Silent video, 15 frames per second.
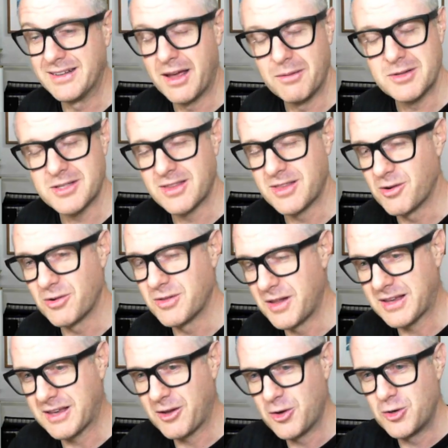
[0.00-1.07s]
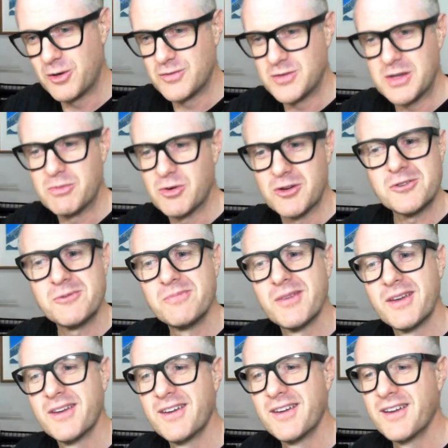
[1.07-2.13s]
It's like they're like a herd of zebras,
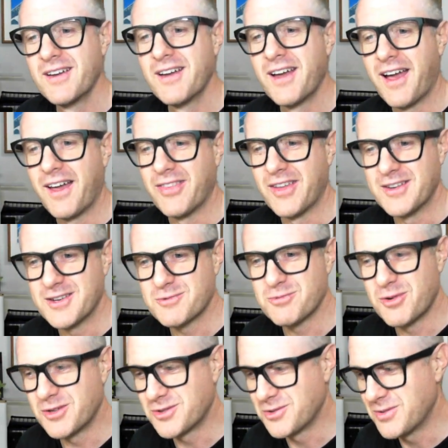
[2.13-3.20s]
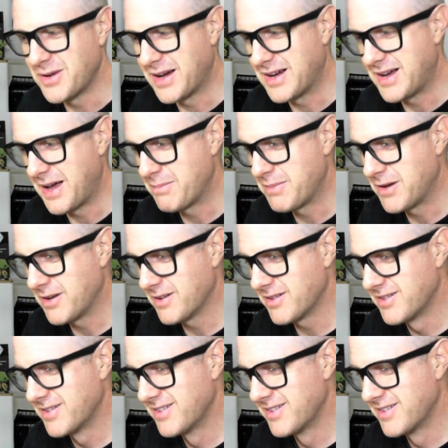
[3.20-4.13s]
and they just want to appear.